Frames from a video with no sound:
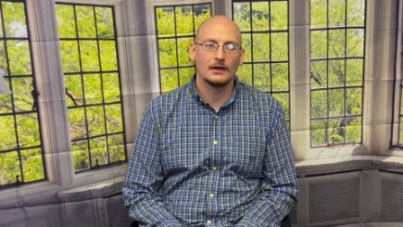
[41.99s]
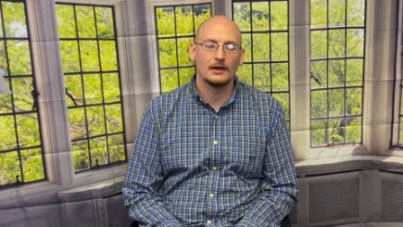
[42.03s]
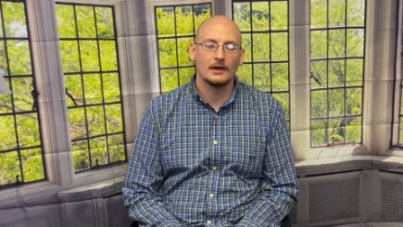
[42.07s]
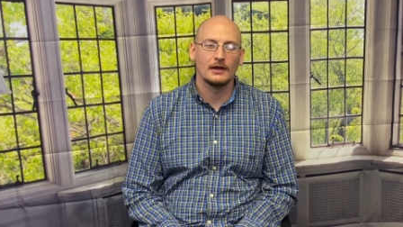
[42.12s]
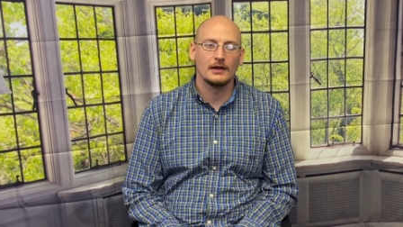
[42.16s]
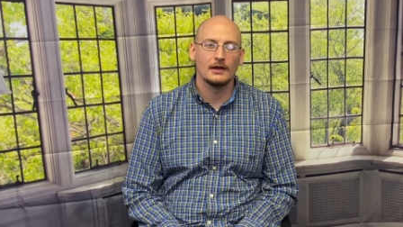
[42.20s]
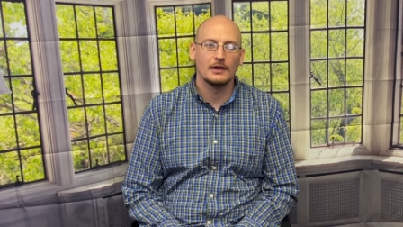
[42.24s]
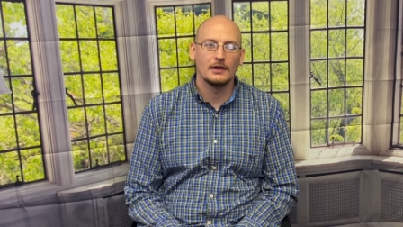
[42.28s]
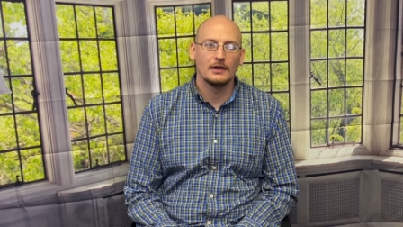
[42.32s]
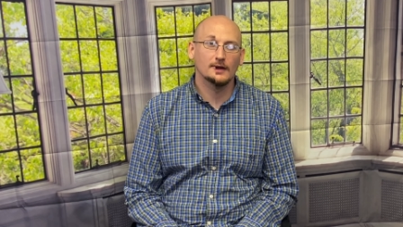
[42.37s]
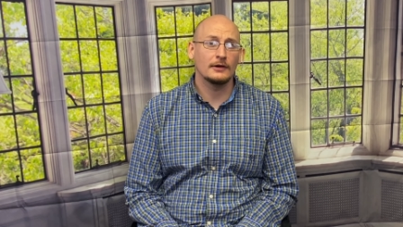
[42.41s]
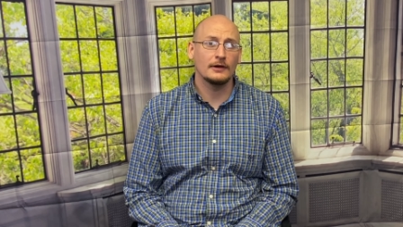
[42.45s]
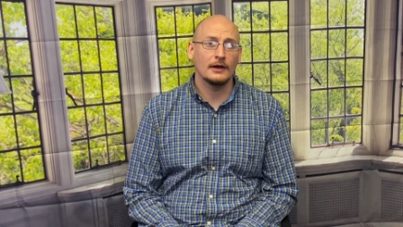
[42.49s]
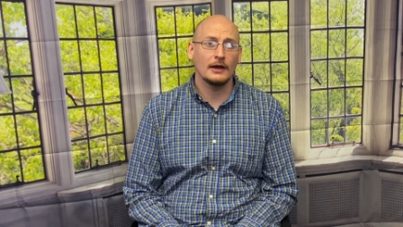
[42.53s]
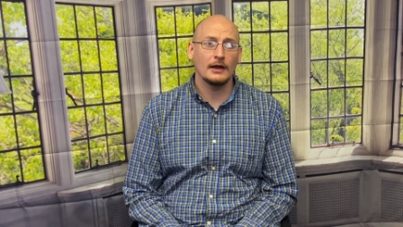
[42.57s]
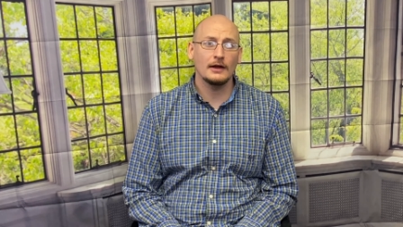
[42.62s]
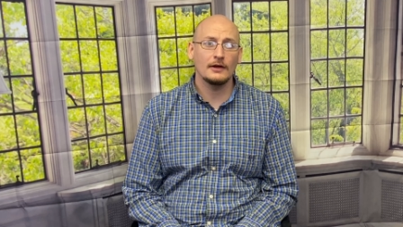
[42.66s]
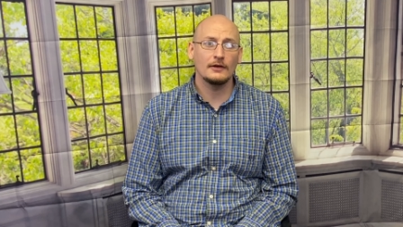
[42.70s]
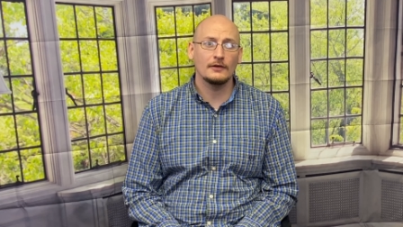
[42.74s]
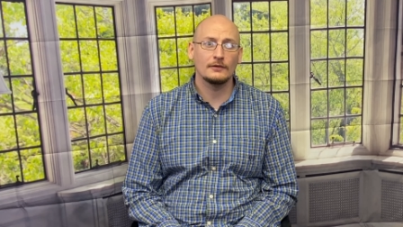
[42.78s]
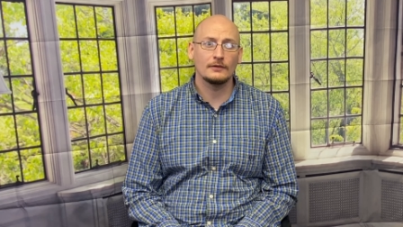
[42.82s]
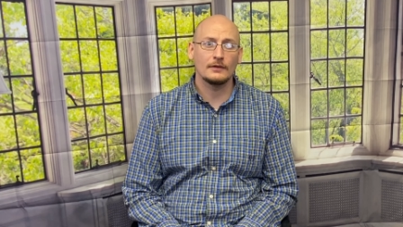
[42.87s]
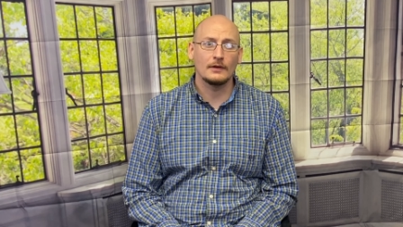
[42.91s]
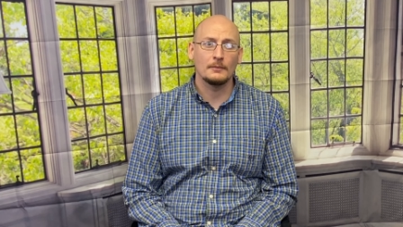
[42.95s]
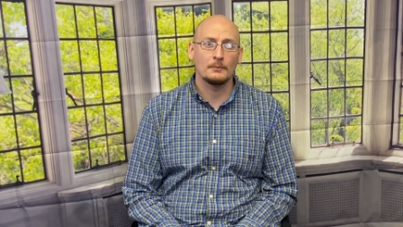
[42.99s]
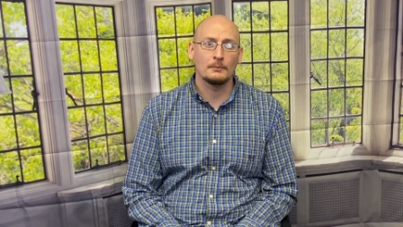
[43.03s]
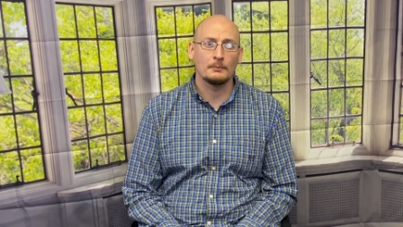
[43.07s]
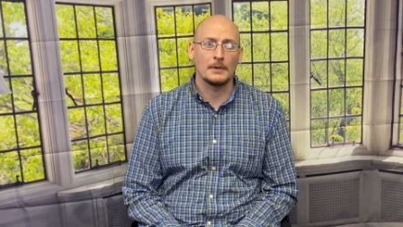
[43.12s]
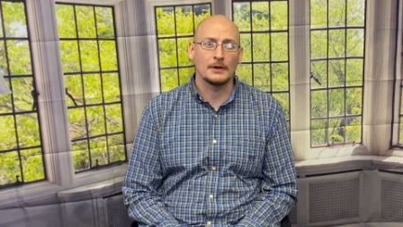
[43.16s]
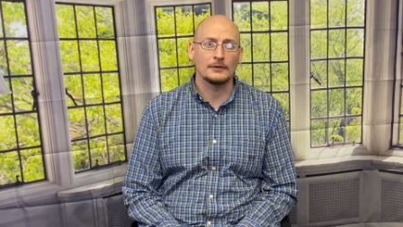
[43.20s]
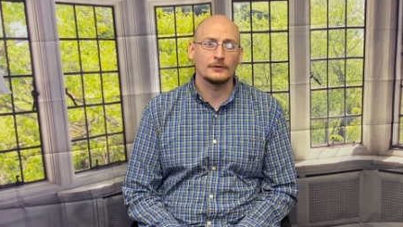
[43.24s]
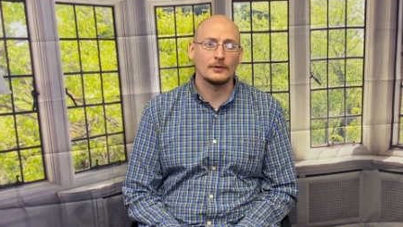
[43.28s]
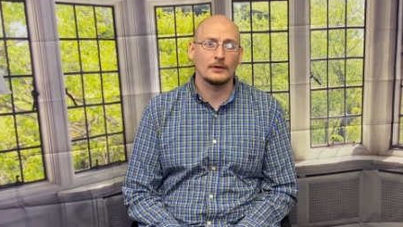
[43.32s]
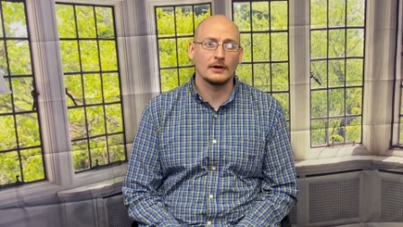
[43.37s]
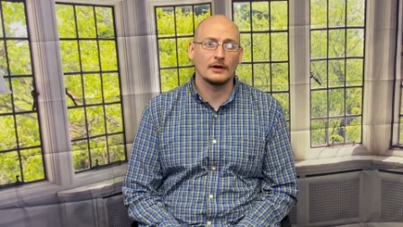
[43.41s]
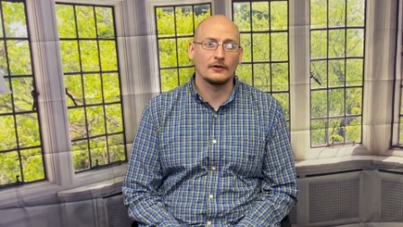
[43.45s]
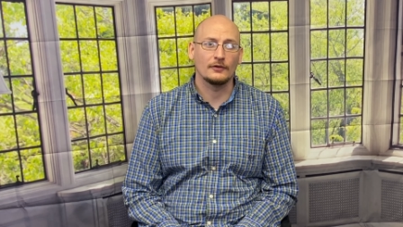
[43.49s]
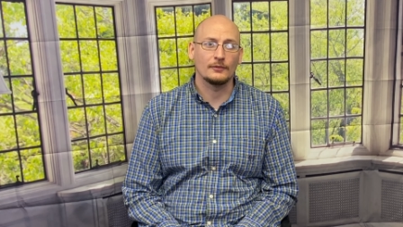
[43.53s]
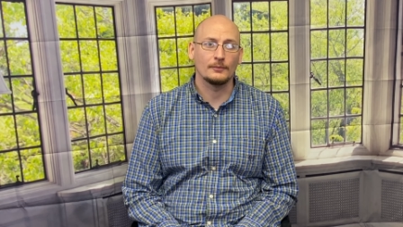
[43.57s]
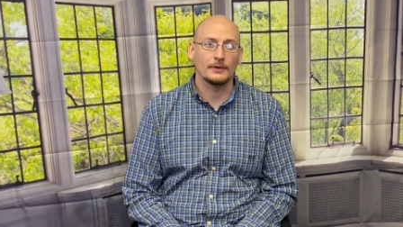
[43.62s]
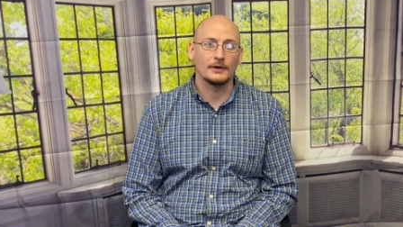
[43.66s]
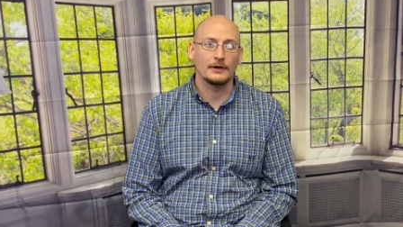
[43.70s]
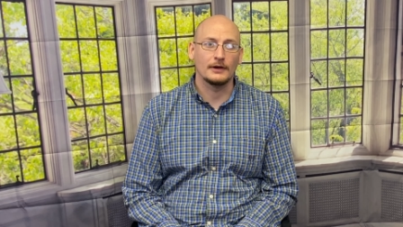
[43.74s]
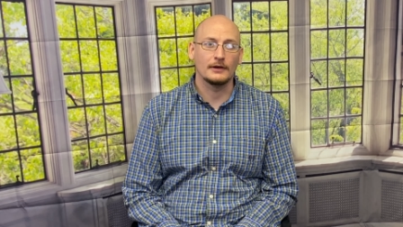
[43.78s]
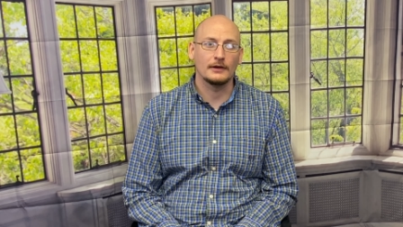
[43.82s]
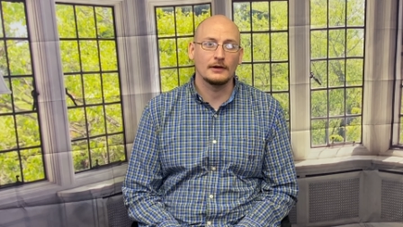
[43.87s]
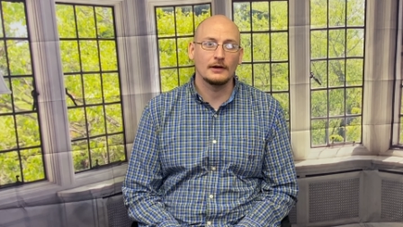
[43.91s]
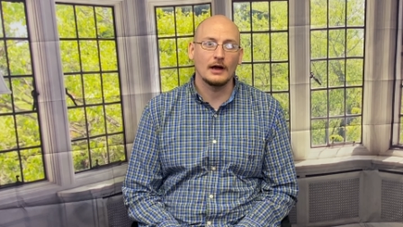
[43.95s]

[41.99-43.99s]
In today's Mental Health Minute,